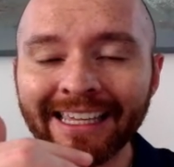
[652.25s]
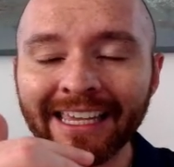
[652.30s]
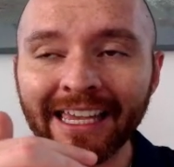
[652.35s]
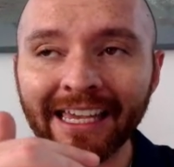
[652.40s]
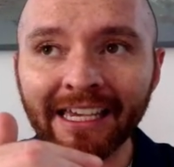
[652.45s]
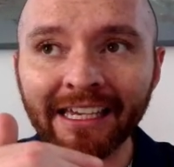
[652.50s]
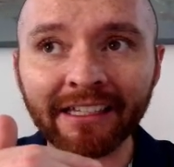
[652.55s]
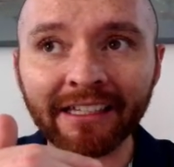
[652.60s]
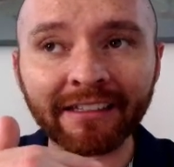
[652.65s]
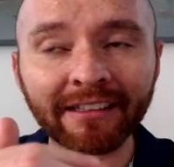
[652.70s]

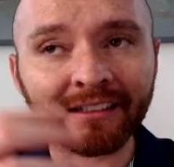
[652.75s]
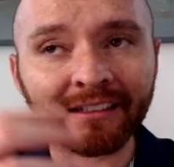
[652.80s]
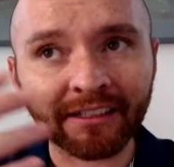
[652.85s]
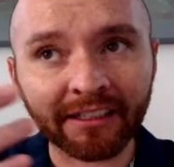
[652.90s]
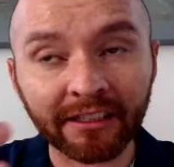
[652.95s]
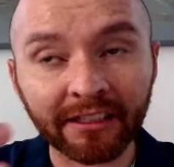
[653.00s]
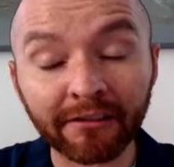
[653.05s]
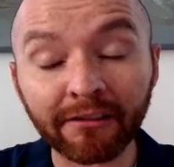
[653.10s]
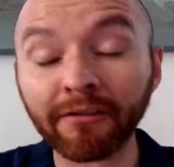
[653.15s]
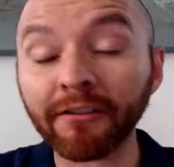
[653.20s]
and the
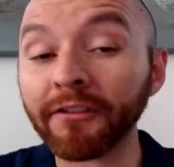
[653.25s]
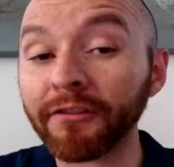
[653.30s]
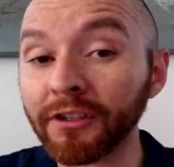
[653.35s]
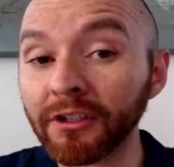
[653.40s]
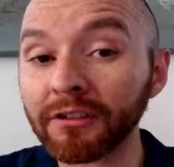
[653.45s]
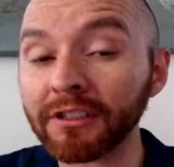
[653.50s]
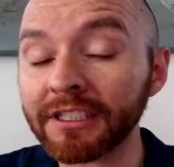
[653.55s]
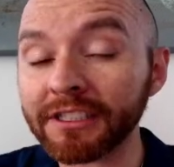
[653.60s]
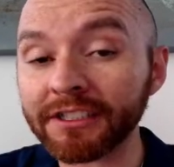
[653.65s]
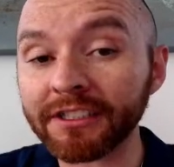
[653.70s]
lit
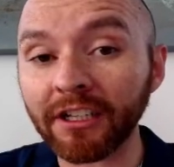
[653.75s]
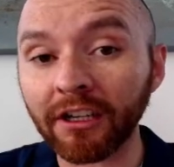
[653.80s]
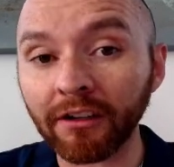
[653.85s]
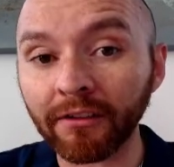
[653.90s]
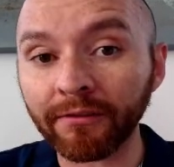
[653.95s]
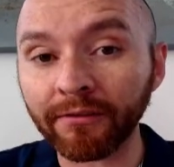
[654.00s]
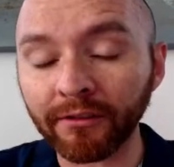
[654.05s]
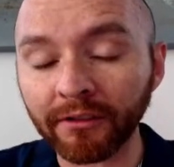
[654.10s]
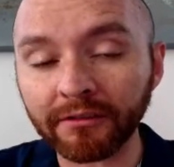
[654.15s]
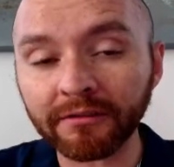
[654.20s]
review is
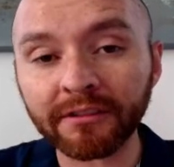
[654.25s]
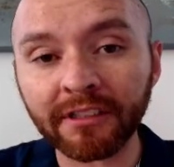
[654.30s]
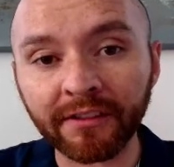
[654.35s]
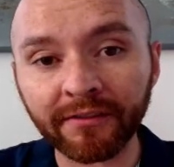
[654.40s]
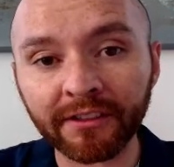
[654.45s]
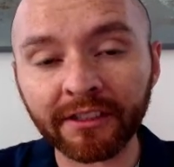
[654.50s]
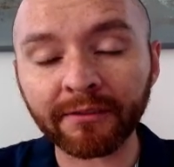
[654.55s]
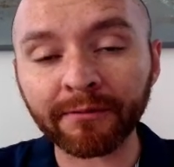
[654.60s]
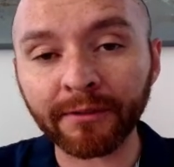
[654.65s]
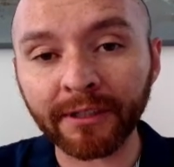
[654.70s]
helpful.
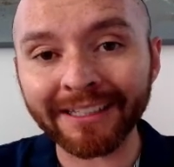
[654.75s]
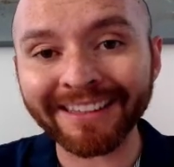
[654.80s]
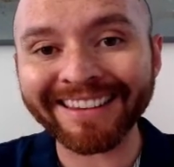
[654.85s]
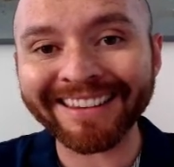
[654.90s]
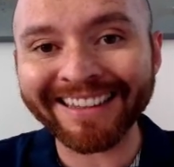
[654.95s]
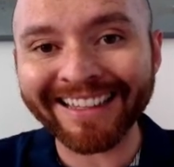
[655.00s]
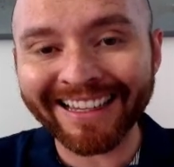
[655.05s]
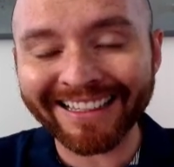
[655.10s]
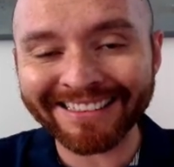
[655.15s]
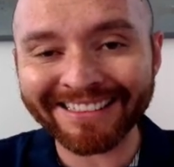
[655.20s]
Definitely
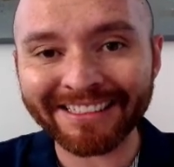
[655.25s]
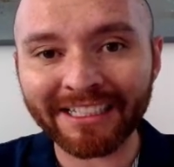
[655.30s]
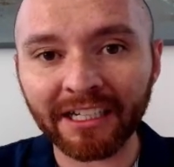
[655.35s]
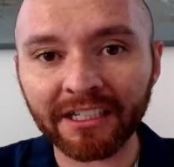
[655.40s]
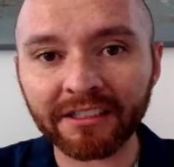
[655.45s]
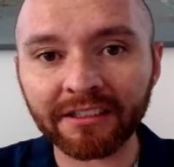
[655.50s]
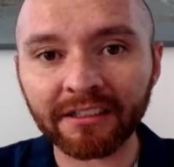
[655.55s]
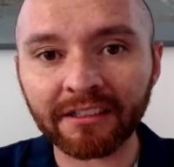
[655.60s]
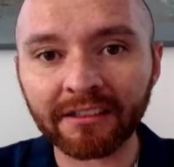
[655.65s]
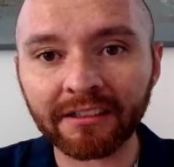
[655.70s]
read that
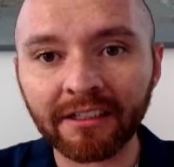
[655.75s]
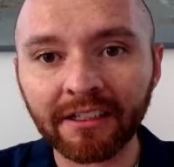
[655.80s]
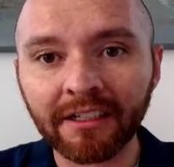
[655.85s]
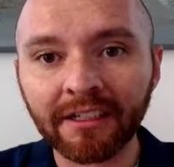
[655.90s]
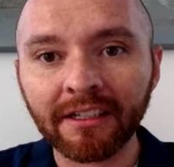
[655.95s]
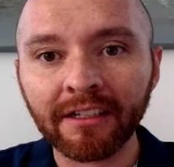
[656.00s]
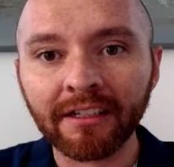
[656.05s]
section.